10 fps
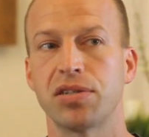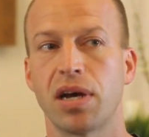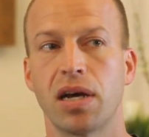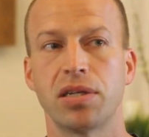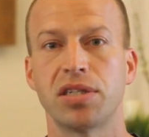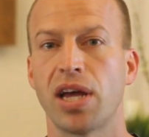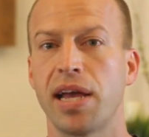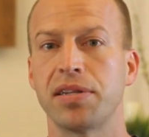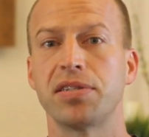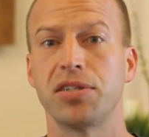a
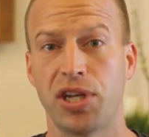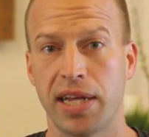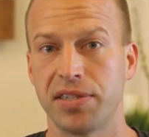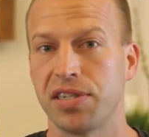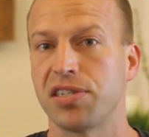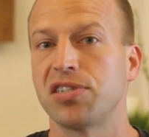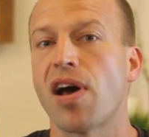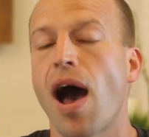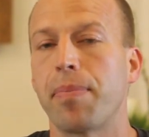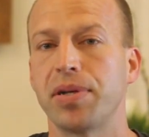chance to
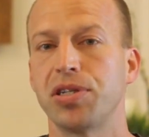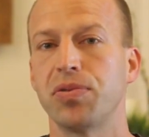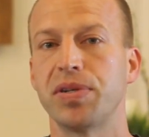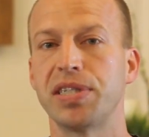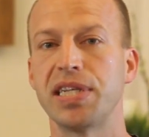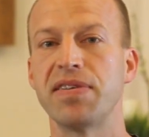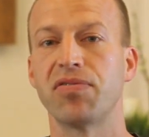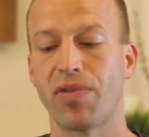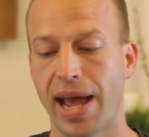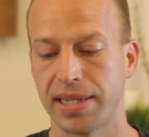stop, to receive
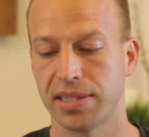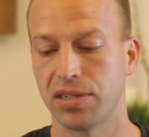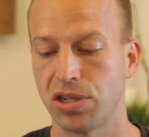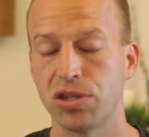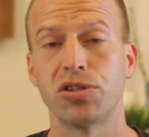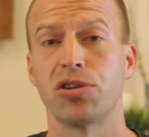rest,